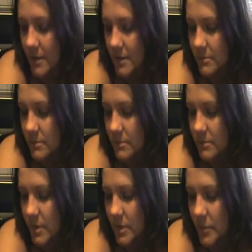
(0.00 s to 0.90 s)
um,
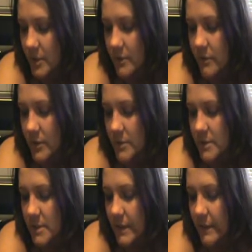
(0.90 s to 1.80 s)
Paula went in
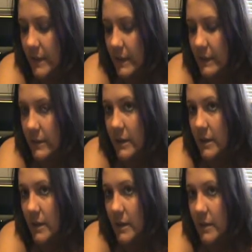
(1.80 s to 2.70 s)
first, and then
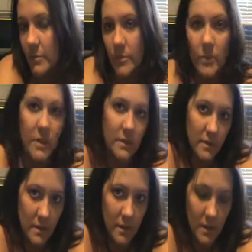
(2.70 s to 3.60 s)
um, when
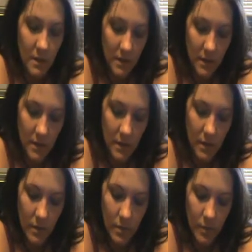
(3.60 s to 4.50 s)

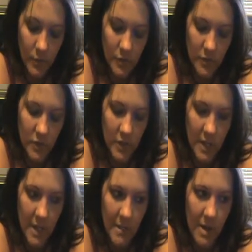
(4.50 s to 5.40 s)
when she
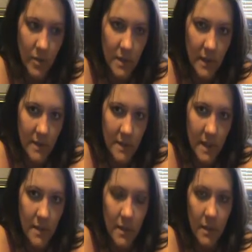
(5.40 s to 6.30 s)
came out, they
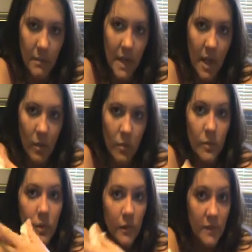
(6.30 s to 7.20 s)
said um, now
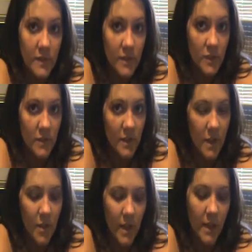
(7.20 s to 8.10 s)
you know the sisters can
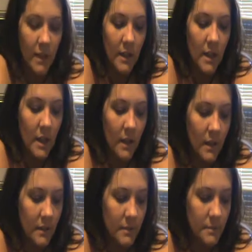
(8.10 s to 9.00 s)
go in,
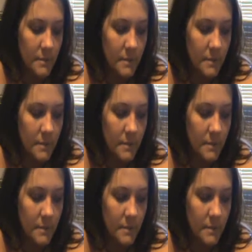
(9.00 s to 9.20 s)
um,